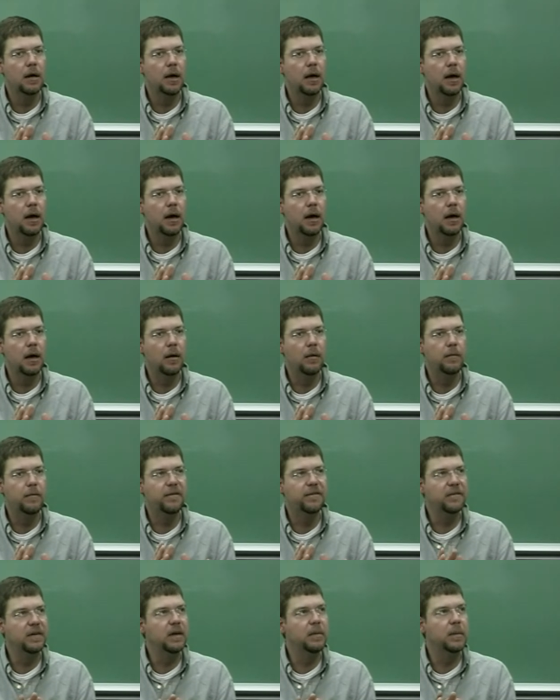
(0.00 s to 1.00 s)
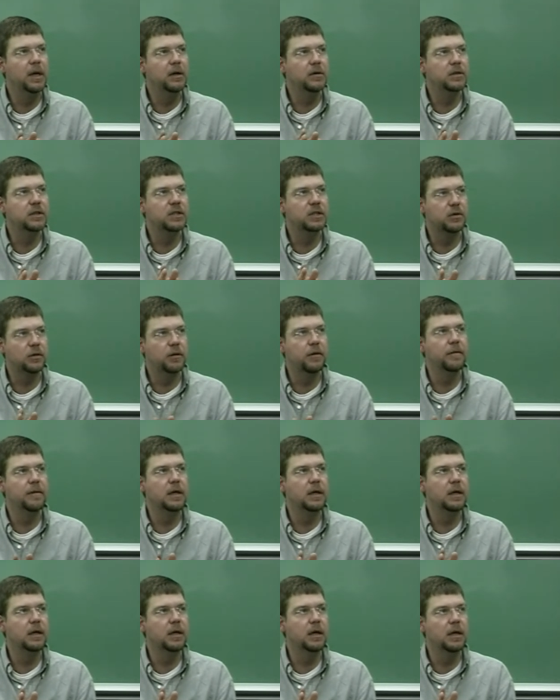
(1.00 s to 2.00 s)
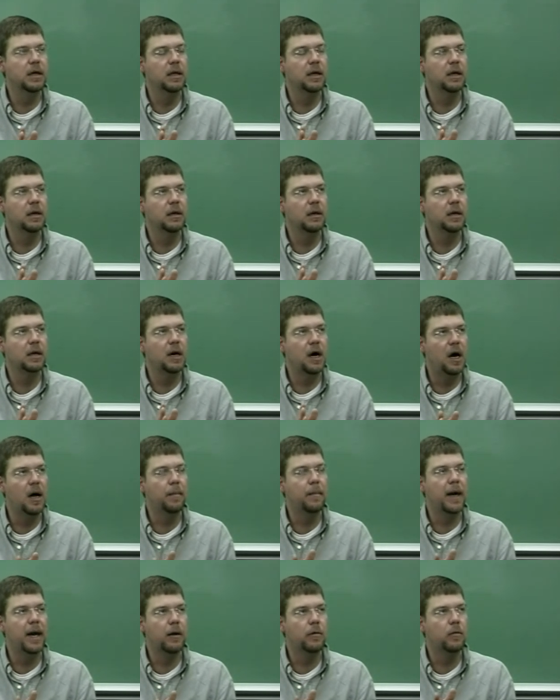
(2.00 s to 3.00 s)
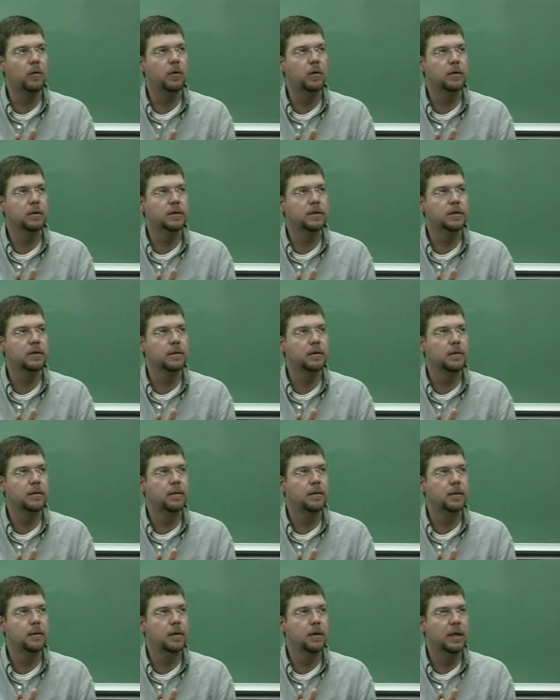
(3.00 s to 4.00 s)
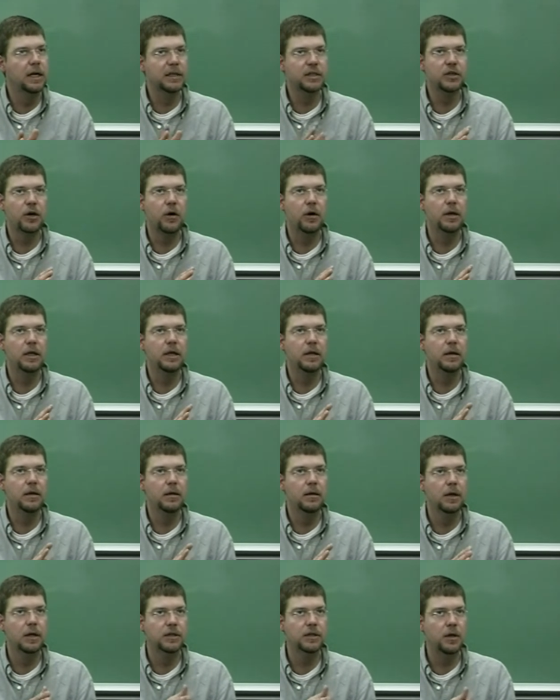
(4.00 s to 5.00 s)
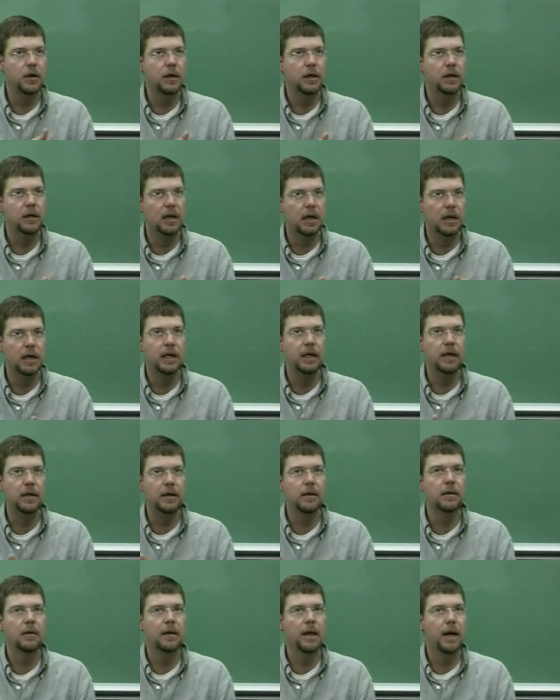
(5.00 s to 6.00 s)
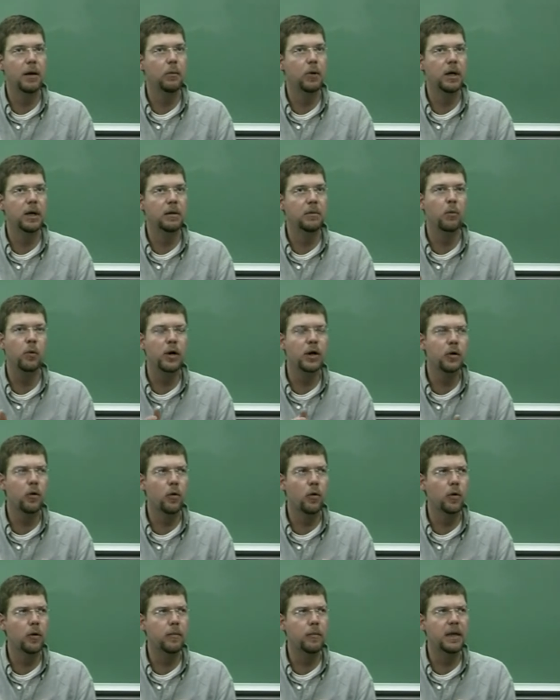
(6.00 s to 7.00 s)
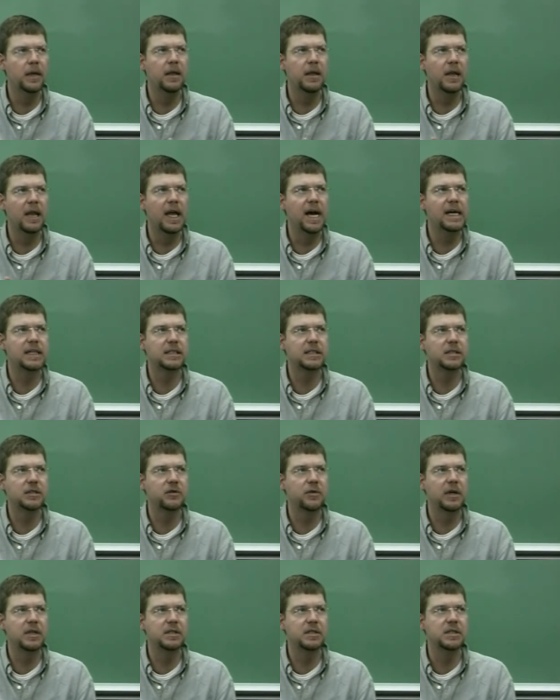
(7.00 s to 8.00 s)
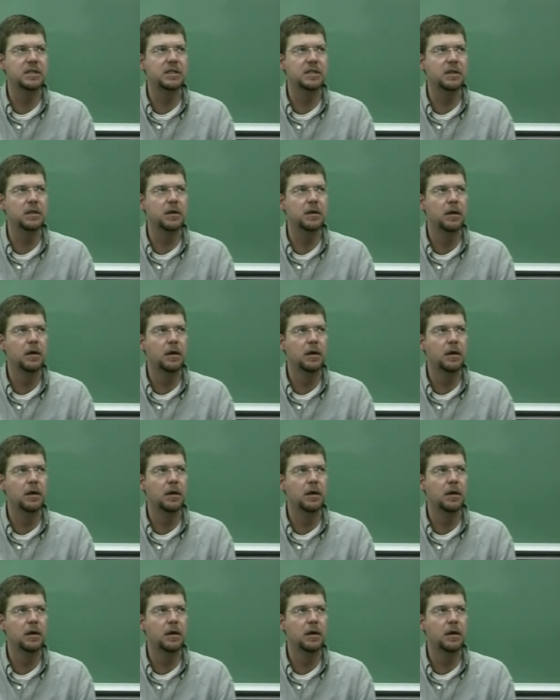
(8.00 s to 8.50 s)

um, females serving in combat roles. It's already, it's already leaning that way. The Marine Corps will be the last to transition,